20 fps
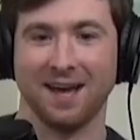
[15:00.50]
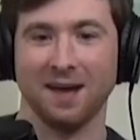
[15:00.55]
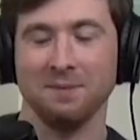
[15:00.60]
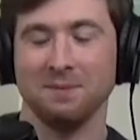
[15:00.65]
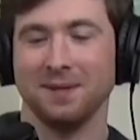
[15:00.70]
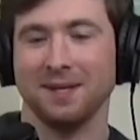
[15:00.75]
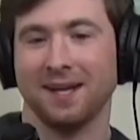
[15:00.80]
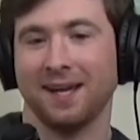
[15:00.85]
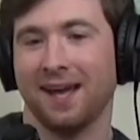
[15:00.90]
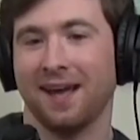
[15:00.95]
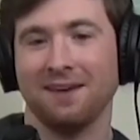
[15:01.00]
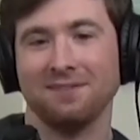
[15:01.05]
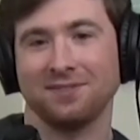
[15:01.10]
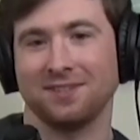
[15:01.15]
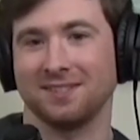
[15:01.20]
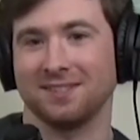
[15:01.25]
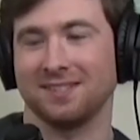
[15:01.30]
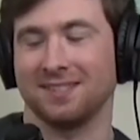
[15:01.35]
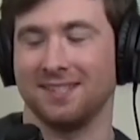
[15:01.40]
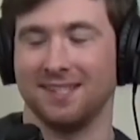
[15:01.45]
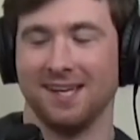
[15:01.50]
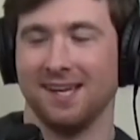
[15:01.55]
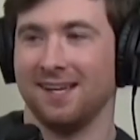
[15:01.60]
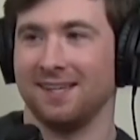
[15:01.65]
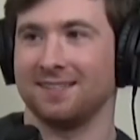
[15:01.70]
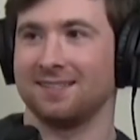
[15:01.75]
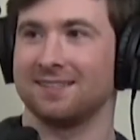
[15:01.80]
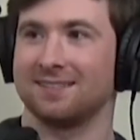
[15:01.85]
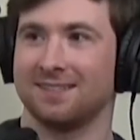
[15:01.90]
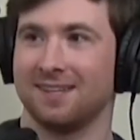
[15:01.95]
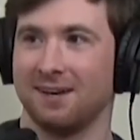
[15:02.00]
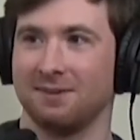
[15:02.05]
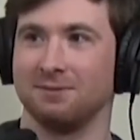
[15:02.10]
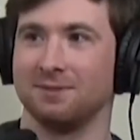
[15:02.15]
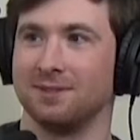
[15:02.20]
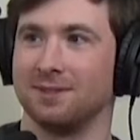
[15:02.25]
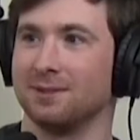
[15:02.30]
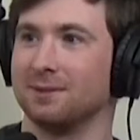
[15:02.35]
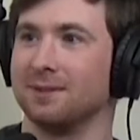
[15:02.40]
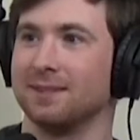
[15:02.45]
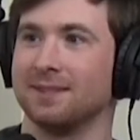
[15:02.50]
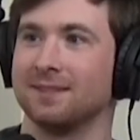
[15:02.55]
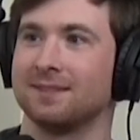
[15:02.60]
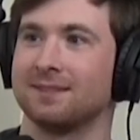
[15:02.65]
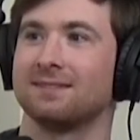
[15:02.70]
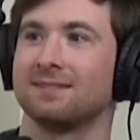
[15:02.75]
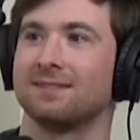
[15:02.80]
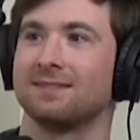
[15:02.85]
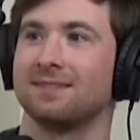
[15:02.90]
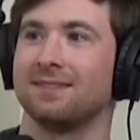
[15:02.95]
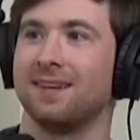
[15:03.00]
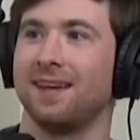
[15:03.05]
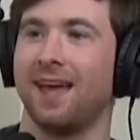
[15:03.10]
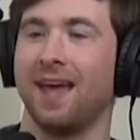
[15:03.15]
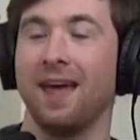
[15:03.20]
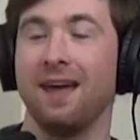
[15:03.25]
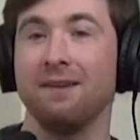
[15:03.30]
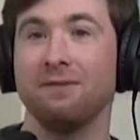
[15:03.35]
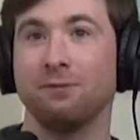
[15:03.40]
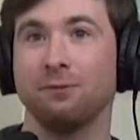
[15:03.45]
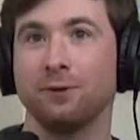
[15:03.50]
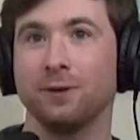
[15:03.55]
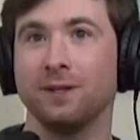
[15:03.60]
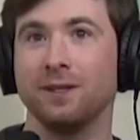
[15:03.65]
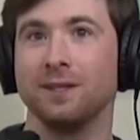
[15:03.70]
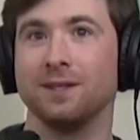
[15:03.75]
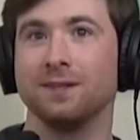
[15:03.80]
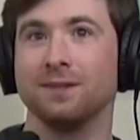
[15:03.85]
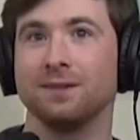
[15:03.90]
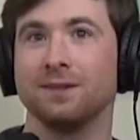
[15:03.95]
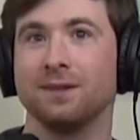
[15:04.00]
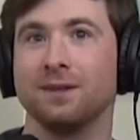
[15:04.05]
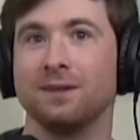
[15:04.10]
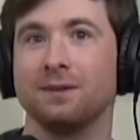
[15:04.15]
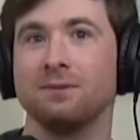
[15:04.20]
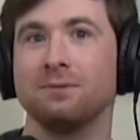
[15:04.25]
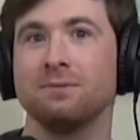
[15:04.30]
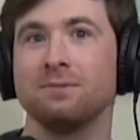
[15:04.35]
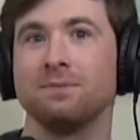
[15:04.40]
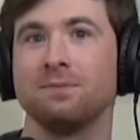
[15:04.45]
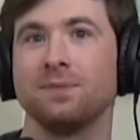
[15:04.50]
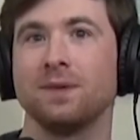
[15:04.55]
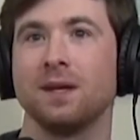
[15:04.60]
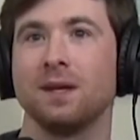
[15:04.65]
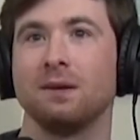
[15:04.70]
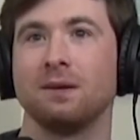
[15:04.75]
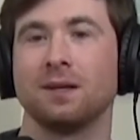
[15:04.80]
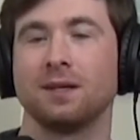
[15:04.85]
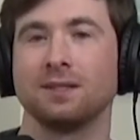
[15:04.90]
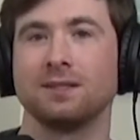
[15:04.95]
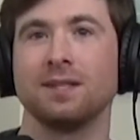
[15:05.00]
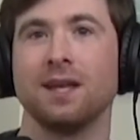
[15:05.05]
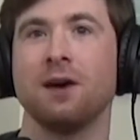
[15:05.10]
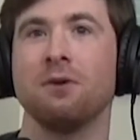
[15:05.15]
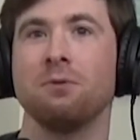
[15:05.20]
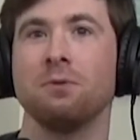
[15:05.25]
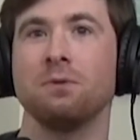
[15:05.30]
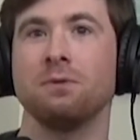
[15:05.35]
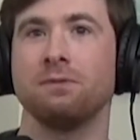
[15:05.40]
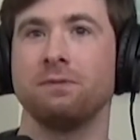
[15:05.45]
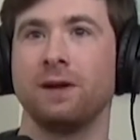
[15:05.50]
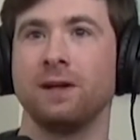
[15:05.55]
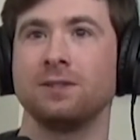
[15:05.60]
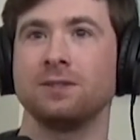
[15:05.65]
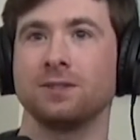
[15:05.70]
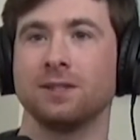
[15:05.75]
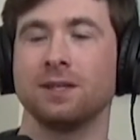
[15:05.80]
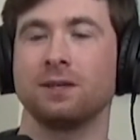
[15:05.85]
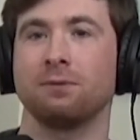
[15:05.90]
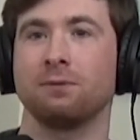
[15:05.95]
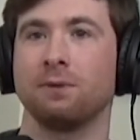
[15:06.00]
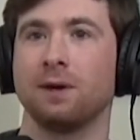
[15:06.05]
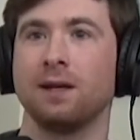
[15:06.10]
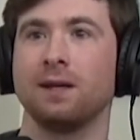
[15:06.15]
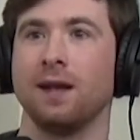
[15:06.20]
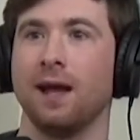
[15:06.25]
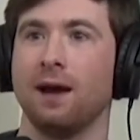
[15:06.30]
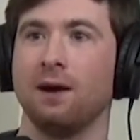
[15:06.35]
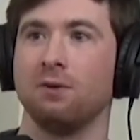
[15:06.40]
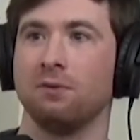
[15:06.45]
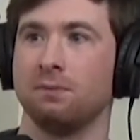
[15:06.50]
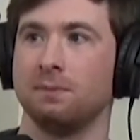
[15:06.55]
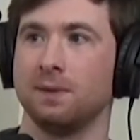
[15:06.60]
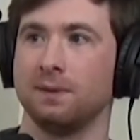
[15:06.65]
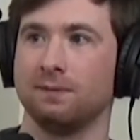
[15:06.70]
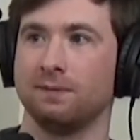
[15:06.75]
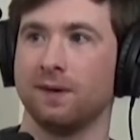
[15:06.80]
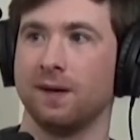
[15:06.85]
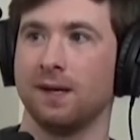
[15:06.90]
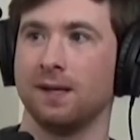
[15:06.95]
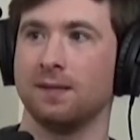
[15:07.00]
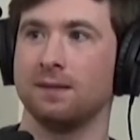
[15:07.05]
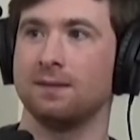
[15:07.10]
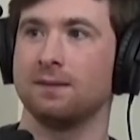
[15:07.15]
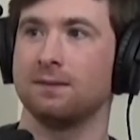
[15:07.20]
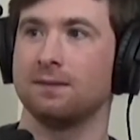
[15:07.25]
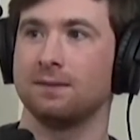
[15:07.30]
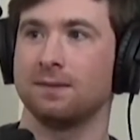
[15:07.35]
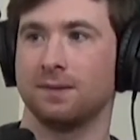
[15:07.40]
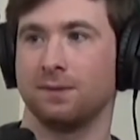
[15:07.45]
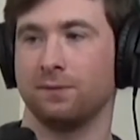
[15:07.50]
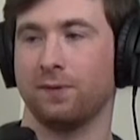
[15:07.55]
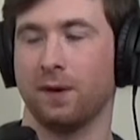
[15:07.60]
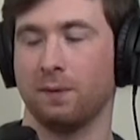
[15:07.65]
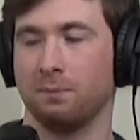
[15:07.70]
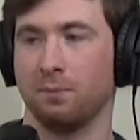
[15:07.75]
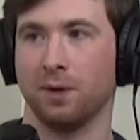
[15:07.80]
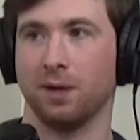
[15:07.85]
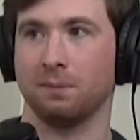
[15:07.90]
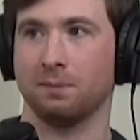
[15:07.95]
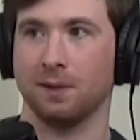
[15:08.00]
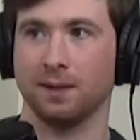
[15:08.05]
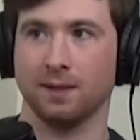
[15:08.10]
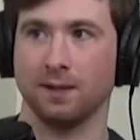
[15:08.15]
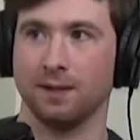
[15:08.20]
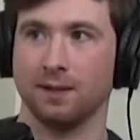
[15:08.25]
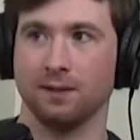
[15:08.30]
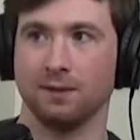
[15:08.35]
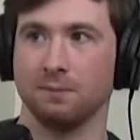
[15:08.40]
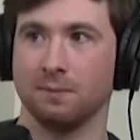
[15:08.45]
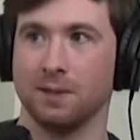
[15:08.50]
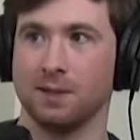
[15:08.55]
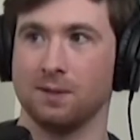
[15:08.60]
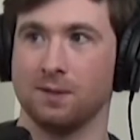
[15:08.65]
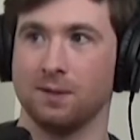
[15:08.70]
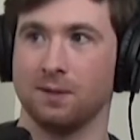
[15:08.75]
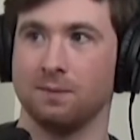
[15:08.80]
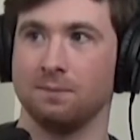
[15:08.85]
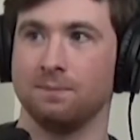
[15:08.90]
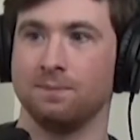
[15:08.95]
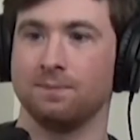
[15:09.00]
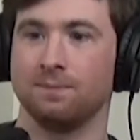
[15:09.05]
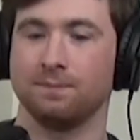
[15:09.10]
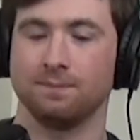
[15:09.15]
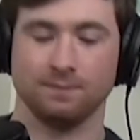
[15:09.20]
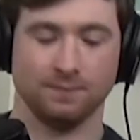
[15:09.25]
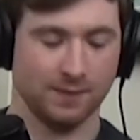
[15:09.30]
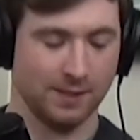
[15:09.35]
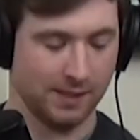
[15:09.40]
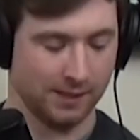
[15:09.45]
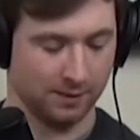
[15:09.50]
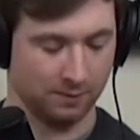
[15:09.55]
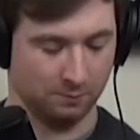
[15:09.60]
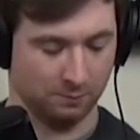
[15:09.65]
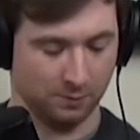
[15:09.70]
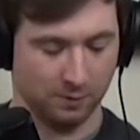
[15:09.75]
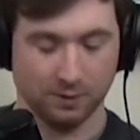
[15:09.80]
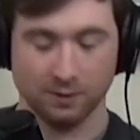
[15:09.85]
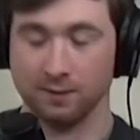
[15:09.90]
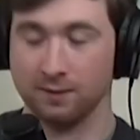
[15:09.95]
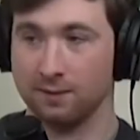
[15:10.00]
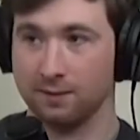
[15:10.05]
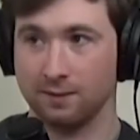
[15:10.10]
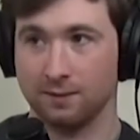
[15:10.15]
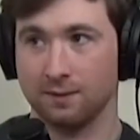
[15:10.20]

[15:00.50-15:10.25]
I mean, I have to say yes. I would do it. Every year, though, because that will eventually, like right now, it would be fine. If I break my leg or my arm, knock on wood,